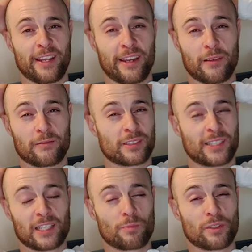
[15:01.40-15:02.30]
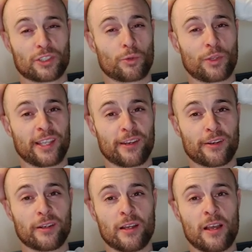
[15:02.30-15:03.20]
y 6 months to a
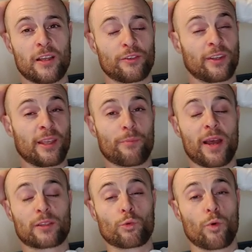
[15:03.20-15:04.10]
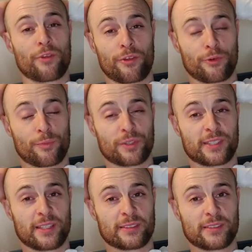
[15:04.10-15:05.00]
year to get back to
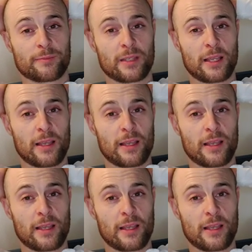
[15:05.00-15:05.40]
100%.